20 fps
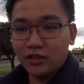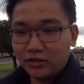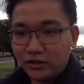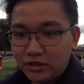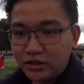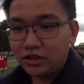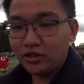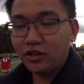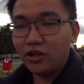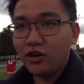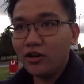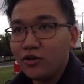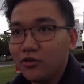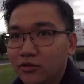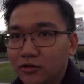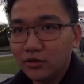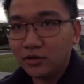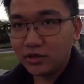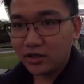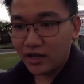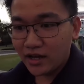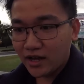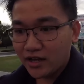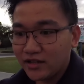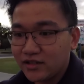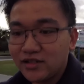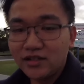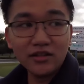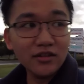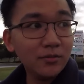Did you know,
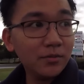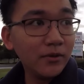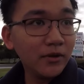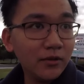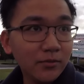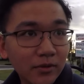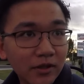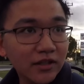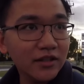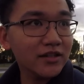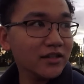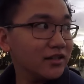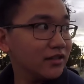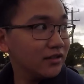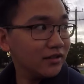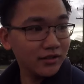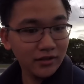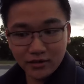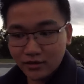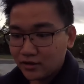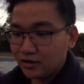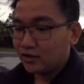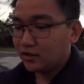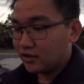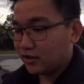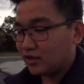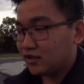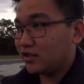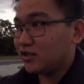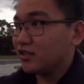guys, in the Philippines,
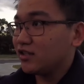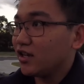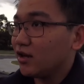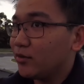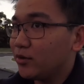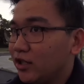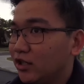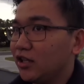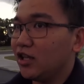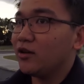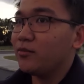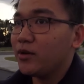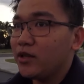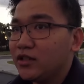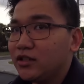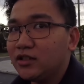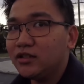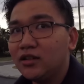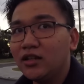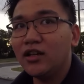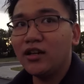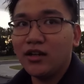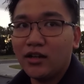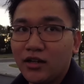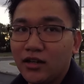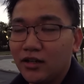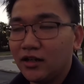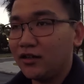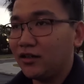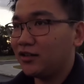the 7-Eleven in
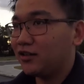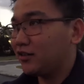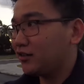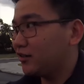the